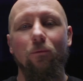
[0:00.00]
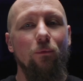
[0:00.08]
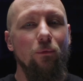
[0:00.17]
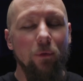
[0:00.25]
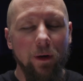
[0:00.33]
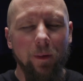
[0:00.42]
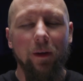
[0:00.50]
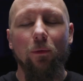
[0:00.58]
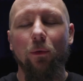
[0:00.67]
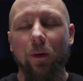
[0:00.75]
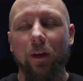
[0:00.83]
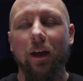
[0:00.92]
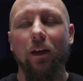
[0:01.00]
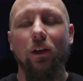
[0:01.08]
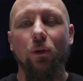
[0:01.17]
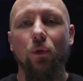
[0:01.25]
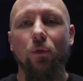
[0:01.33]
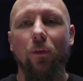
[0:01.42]
Really a
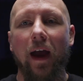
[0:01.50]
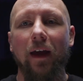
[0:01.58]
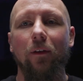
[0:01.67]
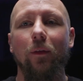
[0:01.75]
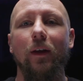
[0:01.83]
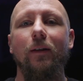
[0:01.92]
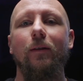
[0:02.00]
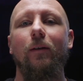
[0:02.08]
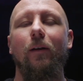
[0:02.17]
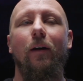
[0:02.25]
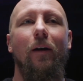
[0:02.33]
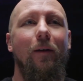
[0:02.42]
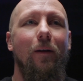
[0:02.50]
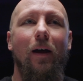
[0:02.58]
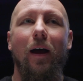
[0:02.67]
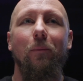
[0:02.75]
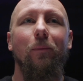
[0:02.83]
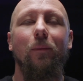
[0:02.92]
huge fan of this.
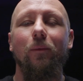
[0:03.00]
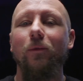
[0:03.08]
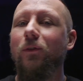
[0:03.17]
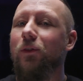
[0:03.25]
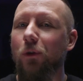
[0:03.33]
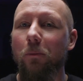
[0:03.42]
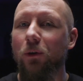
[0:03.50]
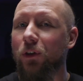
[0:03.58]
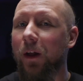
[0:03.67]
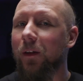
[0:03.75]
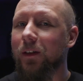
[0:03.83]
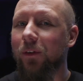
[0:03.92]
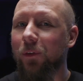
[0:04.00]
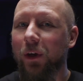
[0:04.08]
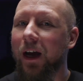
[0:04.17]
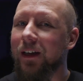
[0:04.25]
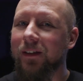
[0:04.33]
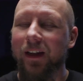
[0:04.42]
I'm super jealous of you
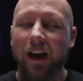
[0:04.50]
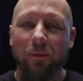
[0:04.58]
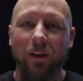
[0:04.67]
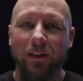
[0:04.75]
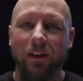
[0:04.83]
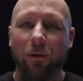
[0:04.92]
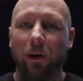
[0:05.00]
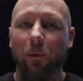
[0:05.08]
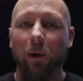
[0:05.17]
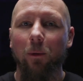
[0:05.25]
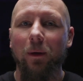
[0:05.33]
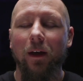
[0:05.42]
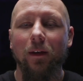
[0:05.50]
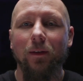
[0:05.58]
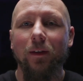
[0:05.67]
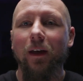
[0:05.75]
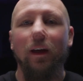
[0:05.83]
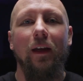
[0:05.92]
guys that have the steering wheel
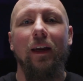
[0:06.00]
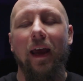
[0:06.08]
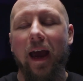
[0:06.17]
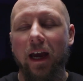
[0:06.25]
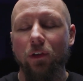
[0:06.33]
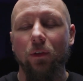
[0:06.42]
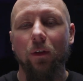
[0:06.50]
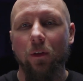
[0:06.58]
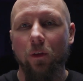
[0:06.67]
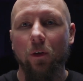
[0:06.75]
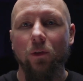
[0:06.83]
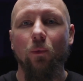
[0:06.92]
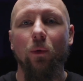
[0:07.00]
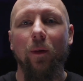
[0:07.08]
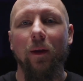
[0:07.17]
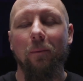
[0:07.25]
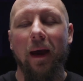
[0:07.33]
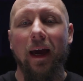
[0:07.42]
because it actually looks
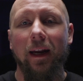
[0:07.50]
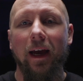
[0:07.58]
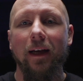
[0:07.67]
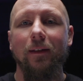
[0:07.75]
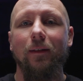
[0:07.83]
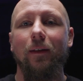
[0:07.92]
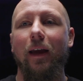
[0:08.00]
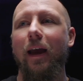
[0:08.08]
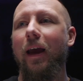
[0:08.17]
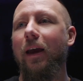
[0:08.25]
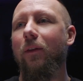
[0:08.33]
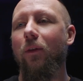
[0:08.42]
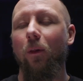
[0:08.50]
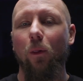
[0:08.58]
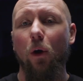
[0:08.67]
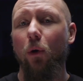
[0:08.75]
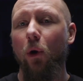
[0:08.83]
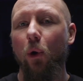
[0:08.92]
really badass and the
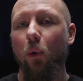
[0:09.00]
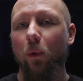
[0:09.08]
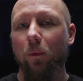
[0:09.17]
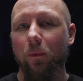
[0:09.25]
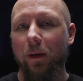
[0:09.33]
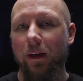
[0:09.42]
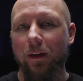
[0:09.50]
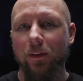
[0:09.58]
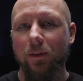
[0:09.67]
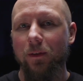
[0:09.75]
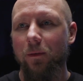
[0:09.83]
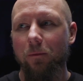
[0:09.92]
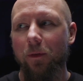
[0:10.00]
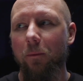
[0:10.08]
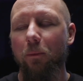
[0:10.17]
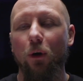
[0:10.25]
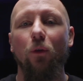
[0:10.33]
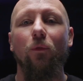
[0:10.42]
logo is the
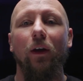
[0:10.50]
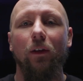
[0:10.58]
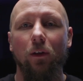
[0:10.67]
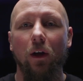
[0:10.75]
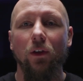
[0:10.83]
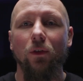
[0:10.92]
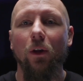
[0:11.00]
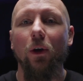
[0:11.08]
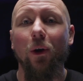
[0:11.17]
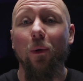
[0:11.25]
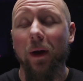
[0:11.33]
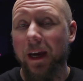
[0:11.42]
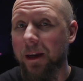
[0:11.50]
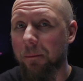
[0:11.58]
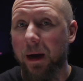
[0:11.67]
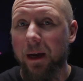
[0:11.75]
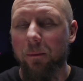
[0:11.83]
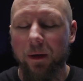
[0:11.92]
perfect Dodge logo in
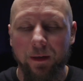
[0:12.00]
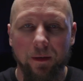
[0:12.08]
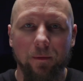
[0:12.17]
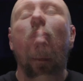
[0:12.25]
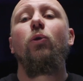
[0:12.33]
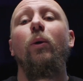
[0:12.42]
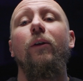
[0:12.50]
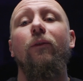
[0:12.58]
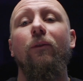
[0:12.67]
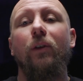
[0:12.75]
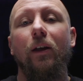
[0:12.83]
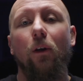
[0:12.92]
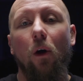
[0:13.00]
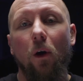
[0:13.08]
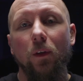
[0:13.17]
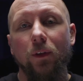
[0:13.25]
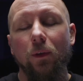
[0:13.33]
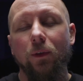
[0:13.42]
my opinion. 2015
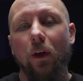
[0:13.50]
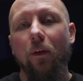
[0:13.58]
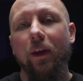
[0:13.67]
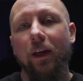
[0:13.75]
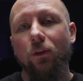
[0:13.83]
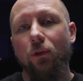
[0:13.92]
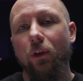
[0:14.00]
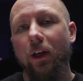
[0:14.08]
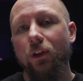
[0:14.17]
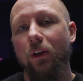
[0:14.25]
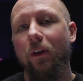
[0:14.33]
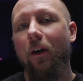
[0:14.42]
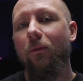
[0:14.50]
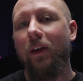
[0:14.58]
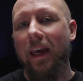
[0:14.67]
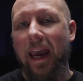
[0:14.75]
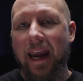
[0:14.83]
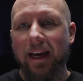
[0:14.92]
also saw the introduction of
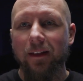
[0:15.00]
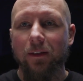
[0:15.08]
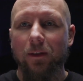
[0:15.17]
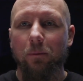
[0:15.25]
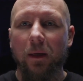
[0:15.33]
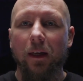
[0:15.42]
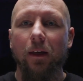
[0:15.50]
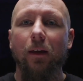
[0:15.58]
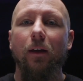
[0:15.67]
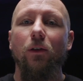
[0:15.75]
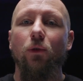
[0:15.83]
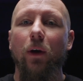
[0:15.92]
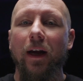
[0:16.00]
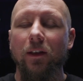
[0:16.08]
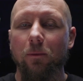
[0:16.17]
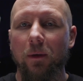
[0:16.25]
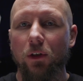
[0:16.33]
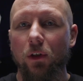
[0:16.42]
the 8-speed
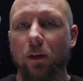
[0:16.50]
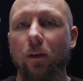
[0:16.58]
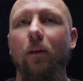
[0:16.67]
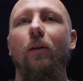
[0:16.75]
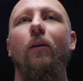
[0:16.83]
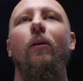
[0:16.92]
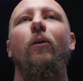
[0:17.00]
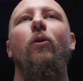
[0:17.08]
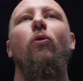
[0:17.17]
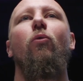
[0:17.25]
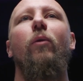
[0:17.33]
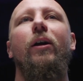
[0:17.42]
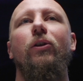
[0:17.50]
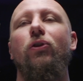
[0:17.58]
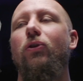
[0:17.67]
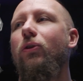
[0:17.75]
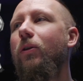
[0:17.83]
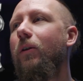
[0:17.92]
transmission,
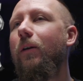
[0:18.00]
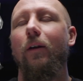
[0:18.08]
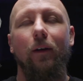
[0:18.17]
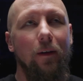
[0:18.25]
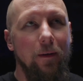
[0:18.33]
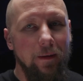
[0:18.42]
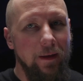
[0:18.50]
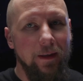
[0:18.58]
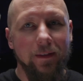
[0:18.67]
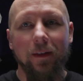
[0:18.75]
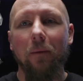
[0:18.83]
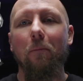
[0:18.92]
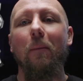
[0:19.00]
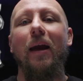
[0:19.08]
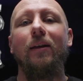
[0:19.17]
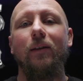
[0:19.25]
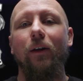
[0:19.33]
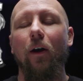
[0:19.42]
which is an
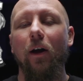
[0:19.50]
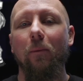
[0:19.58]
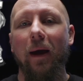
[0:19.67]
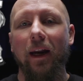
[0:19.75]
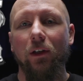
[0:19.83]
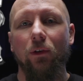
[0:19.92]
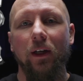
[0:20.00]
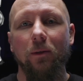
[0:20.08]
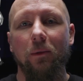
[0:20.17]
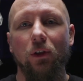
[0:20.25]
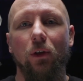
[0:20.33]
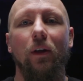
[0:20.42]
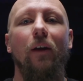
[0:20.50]
amazing automatic transmission.